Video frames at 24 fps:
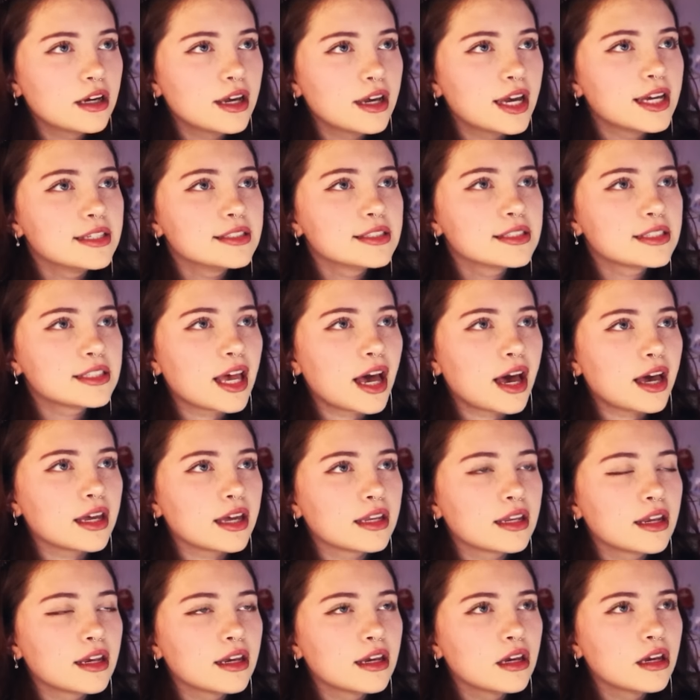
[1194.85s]
and
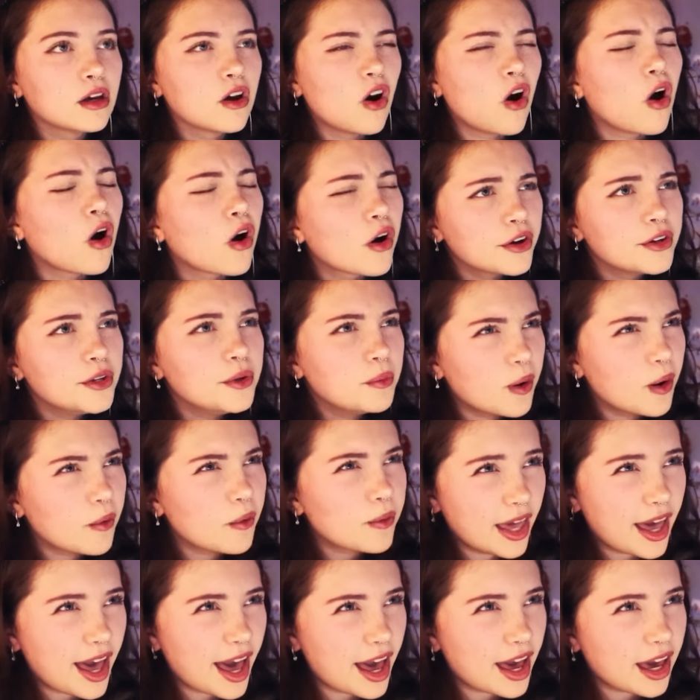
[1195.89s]
said, "Are you
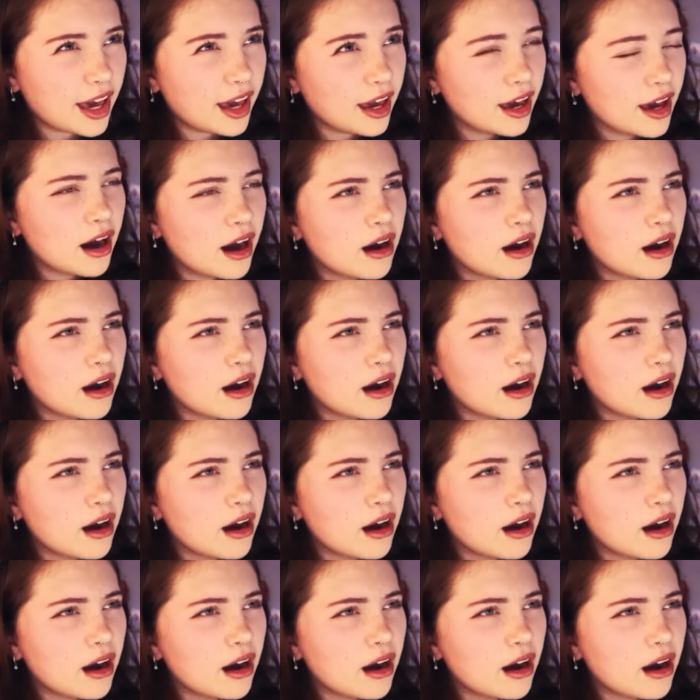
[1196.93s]
okay?